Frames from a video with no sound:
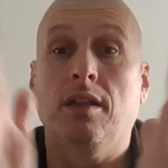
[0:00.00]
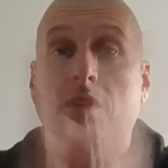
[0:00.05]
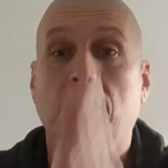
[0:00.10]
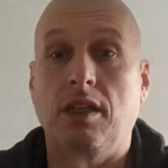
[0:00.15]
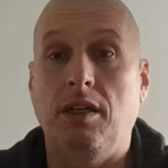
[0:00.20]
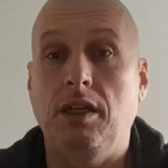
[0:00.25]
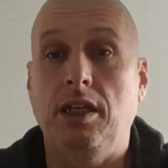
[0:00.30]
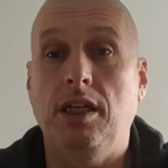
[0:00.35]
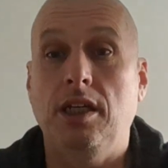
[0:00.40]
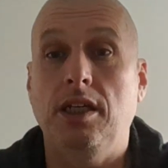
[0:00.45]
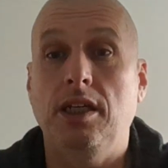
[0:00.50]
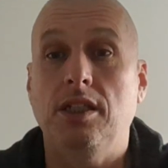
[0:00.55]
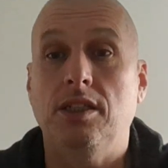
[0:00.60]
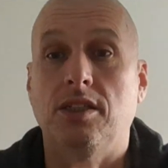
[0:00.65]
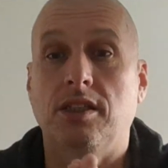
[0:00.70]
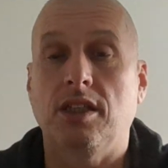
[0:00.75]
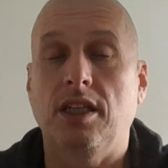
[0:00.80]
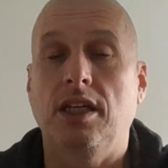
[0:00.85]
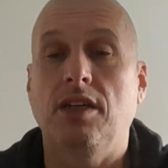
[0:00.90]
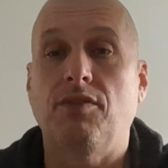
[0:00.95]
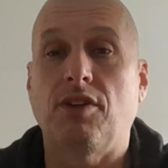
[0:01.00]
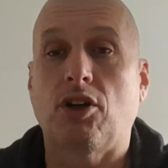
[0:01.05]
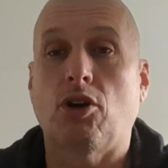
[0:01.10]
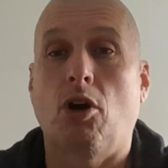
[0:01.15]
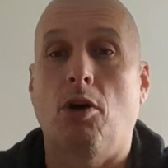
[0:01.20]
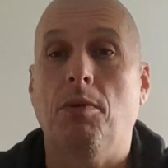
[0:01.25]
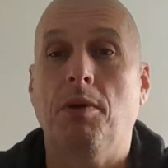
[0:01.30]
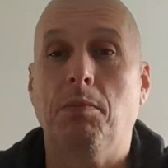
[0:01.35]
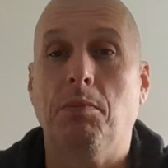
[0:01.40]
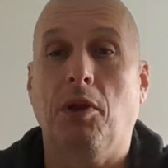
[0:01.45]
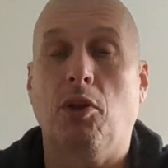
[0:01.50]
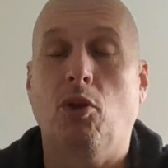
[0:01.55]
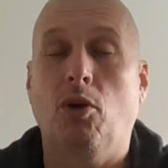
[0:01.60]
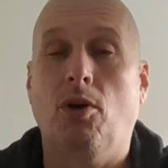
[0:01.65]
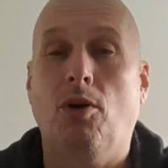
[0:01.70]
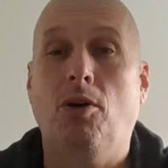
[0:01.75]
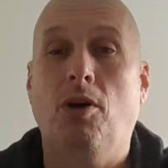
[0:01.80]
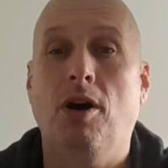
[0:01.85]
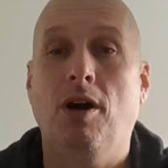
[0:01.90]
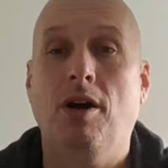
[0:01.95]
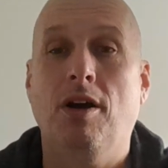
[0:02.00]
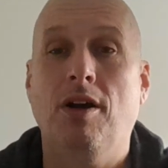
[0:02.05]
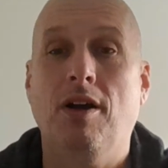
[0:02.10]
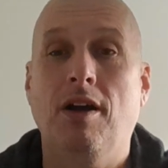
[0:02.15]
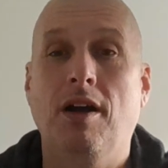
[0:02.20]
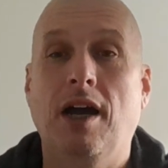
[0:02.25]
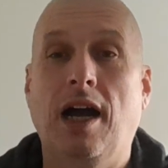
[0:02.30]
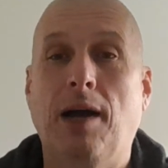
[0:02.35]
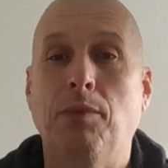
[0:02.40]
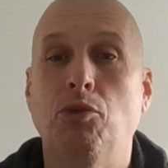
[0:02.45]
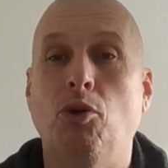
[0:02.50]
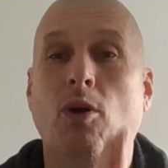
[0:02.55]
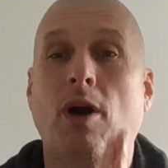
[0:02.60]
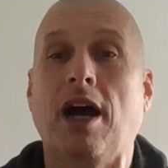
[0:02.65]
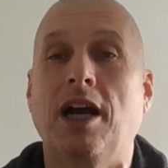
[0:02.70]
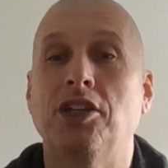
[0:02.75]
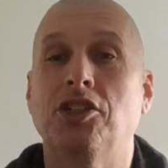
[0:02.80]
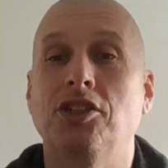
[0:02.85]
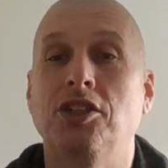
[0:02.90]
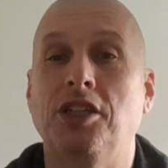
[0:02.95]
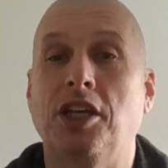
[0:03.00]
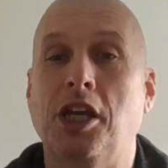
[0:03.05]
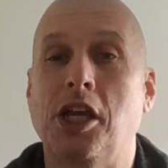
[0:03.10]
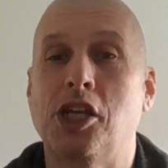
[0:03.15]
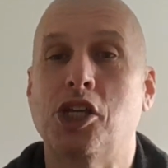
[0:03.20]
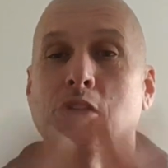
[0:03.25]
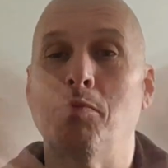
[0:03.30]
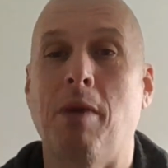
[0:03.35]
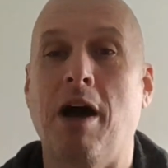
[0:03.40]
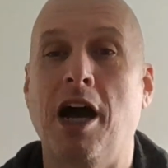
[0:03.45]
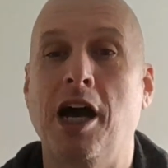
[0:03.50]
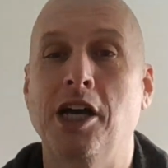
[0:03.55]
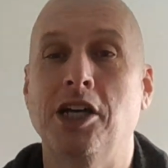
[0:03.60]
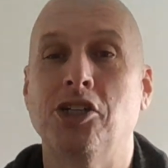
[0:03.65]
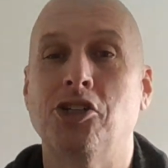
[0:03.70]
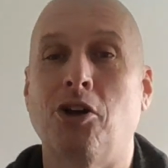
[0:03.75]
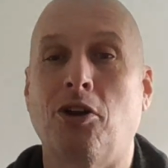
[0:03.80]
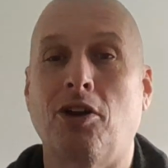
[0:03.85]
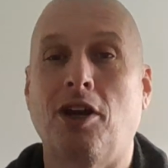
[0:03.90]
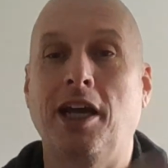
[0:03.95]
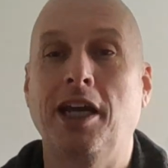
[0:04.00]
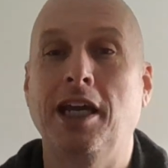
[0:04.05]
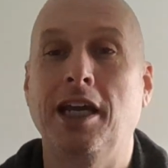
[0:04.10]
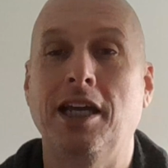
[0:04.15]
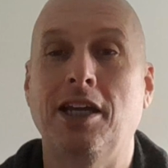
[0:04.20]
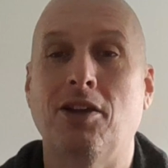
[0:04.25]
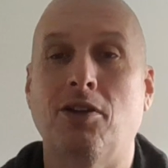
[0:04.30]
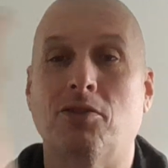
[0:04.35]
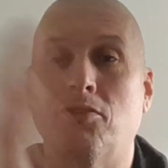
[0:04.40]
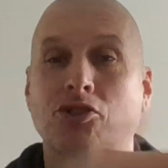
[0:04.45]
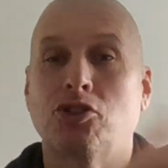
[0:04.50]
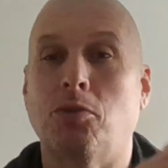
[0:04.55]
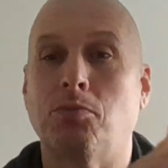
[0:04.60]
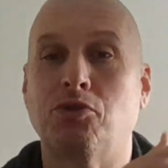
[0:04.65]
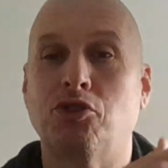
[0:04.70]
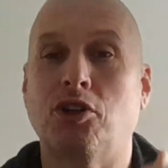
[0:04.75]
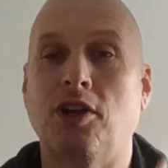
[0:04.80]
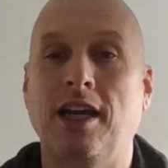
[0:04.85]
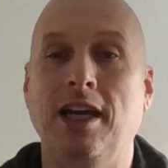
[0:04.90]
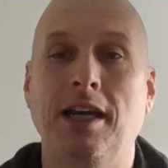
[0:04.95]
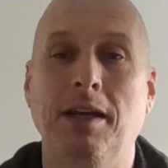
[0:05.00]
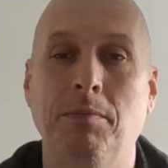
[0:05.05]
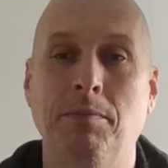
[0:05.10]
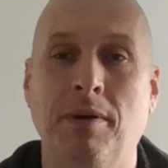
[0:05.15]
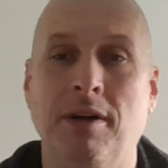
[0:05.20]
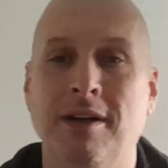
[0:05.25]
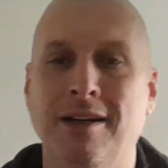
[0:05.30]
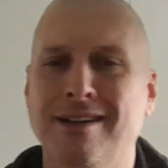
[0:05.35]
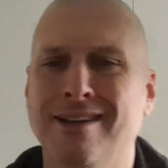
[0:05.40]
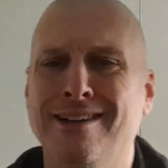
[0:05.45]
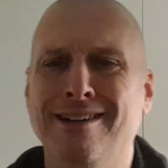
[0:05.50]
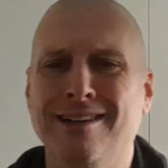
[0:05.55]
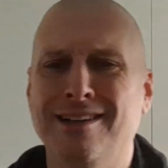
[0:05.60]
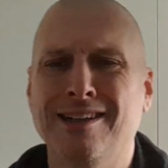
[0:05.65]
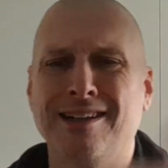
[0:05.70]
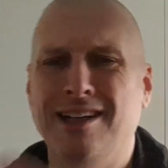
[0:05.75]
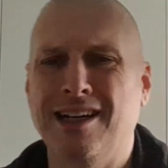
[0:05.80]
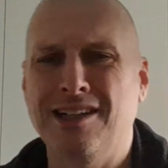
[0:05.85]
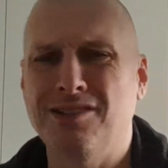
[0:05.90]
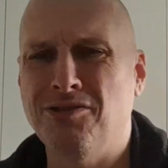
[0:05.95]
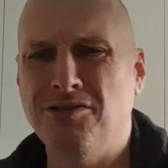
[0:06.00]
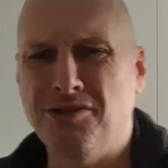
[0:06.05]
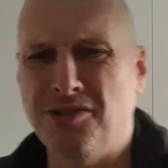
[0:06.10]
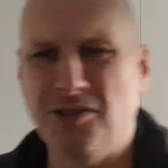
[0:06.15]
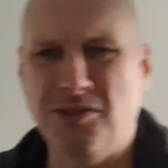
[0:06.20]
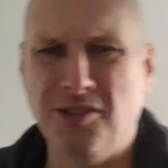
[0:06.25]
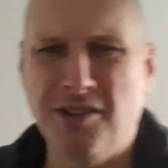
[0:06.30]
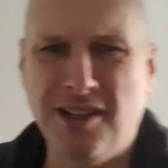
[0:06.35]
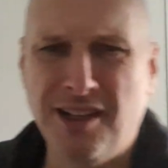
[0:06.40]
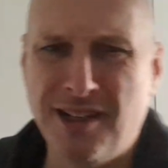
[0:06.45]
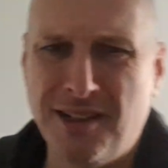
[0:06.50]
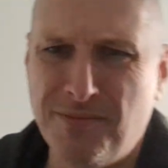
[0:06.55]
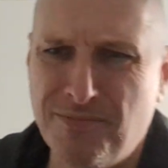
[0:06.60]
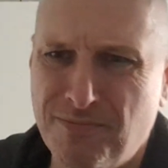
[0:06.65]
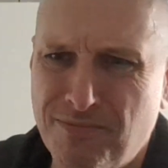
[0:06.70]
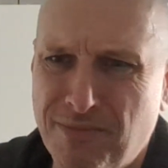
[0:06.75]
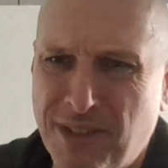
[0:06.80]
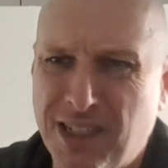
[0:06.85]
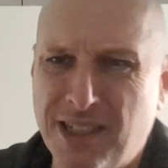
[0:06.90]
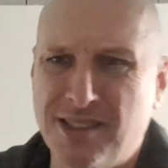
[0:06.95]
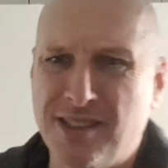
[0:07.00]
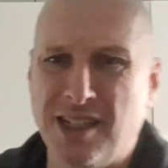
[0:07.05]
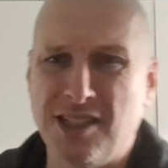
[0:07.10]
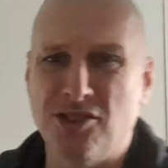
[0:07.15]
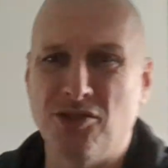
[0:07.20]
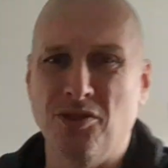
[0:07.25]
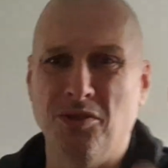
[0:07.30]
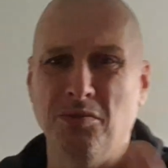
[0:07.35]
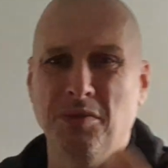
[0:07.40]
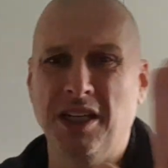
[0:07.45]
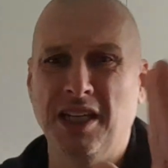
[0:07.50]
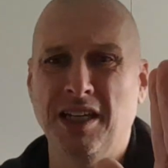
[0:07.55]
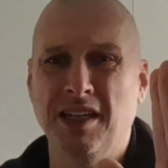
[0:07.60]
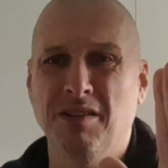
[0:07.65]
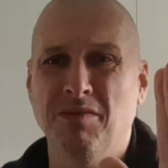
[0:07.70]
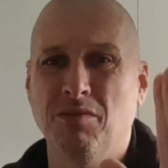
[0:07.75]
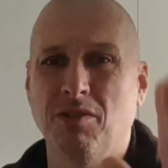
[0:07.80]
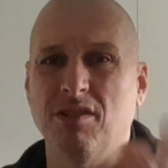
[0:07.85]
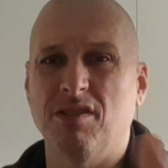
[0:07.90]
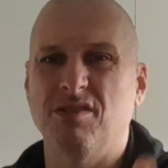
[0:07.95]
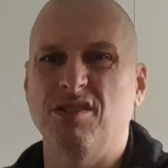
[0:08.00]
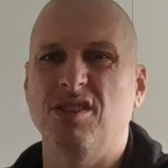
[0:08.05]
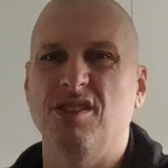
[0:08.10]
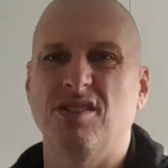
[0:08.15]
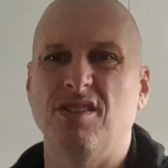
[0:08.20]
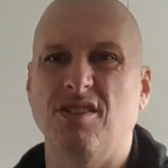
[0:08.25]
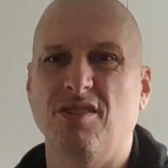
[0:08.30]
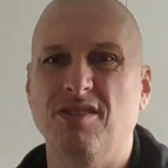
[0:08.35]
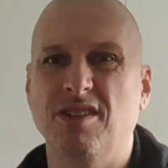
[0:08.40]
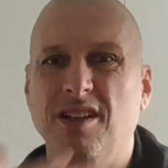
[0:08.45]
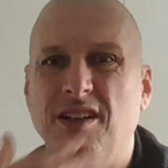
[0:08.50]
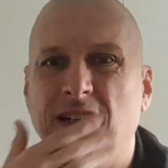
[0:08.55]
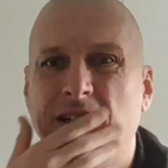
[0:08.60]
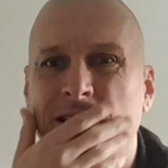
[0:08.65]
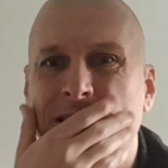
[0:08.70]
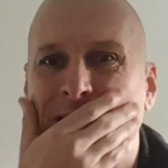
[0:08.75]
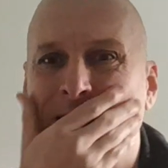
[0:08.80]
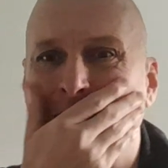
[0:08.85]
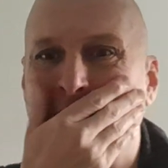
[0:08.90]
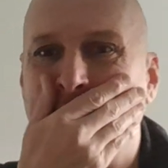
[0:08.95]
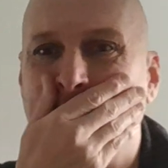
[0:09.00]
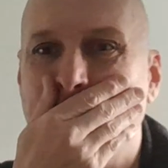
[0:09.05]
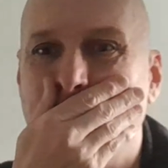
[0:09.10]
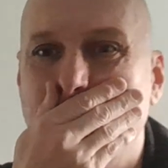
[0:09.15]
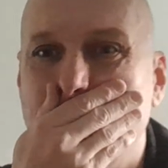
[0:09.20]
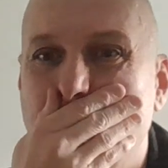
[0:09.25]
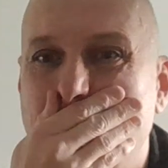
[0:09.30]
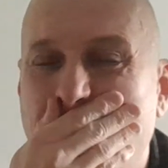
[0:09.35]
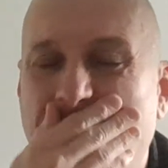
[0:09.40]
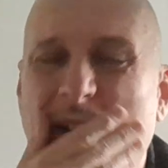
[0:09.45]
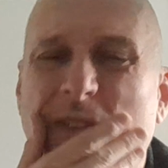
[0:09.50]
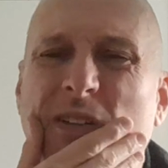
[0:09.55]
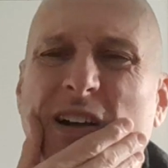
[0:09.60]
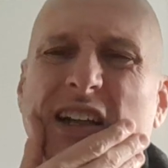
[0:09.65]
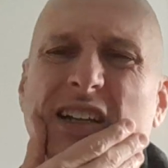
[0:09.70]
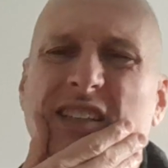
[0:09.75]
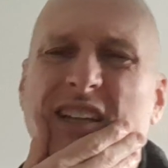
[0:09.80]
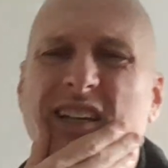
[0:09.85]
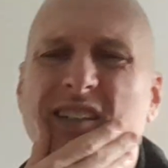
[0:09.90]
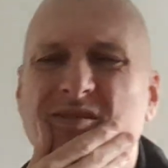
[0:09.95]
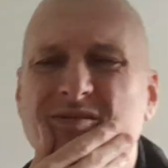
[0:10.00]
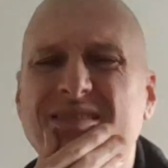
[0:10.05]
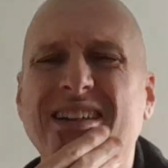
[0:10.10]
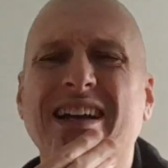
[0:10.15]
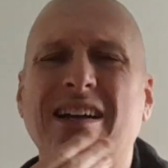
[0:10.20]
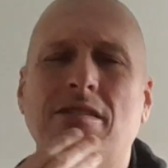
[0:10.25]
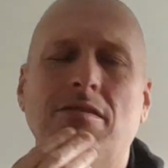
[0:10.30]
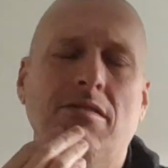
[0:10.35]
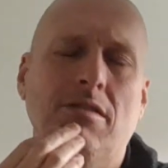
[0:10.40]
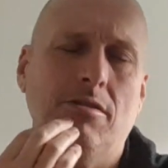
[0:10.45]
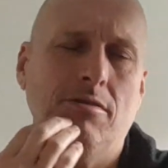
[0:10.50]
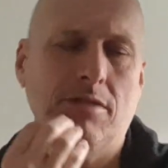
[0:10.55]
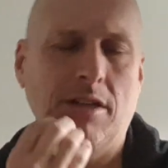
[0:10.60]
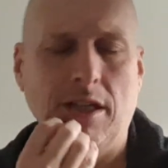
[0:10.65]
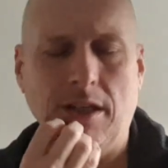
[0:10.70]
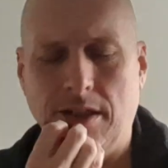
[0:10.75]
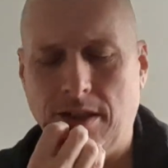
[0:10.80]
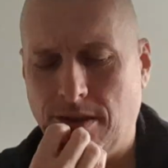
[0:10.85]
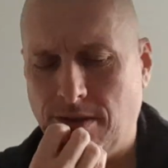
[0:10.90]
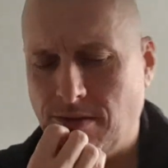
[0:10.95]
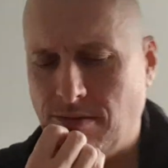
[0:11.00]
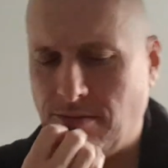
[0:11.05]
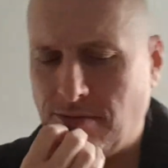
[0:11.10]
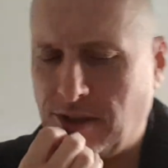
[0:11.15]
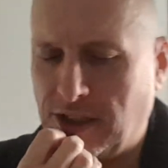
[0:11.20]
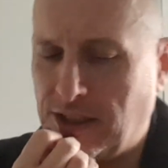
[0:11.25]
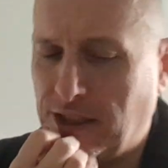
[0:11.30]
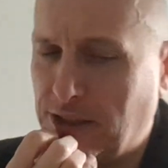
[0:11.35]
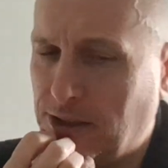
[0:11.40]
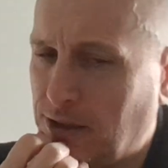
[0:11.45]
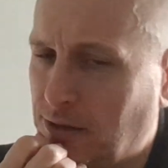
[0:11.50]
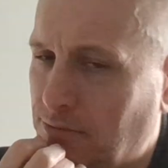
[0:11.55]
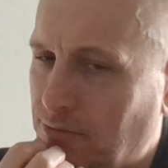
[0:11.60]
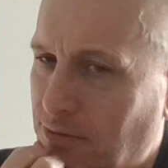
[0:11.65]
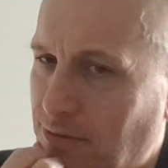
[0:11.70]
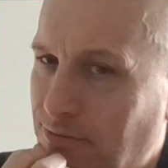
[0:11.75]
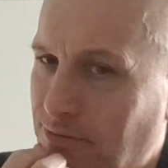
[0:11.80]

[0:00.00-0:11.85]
Please leave a comment below. I'm not asking you to smash or like or subscribe. I don't do that because that's not me. Well, I just done it, didn't I? Well, I didn't. Yeah, well, okay then. I did.